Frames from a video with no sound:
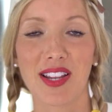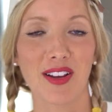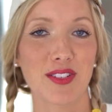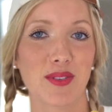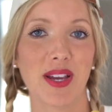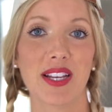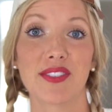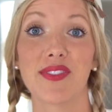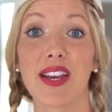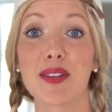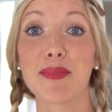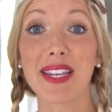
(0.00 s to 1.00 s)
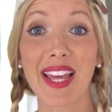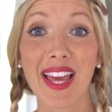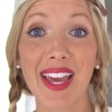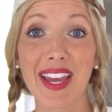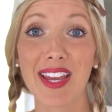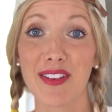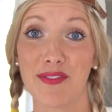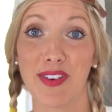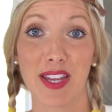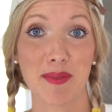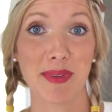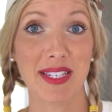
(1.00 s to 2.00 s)
It also has vitamin A,
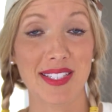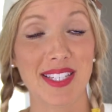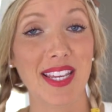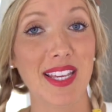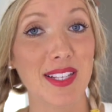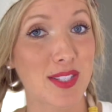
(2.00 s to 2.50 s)
vitamin D,